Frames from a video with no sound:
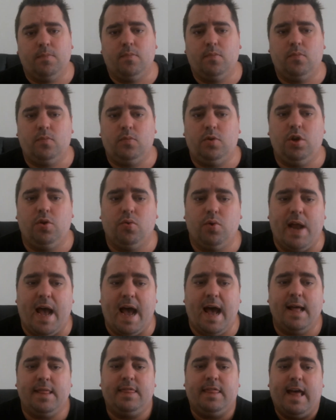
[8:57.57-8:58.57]
you would
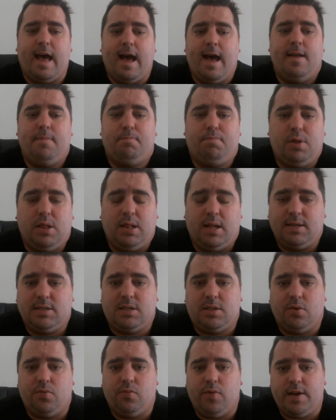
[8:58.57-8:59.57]
add that plus
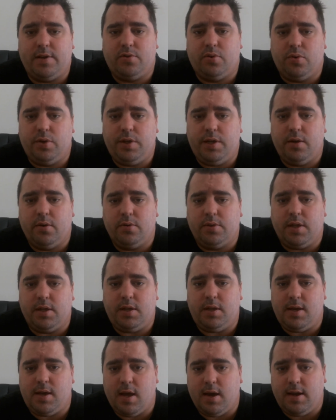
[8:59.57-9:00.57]
the rental yield that
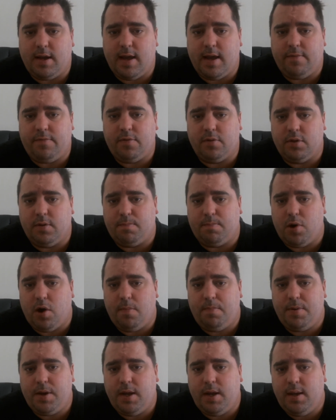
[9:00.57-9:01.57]
you're going to get from the
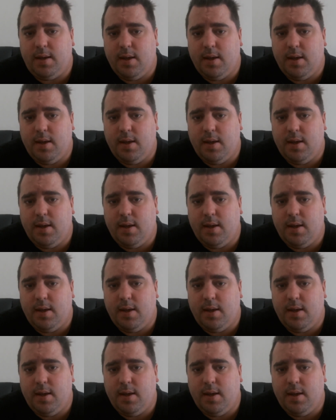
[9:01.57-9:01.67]
property,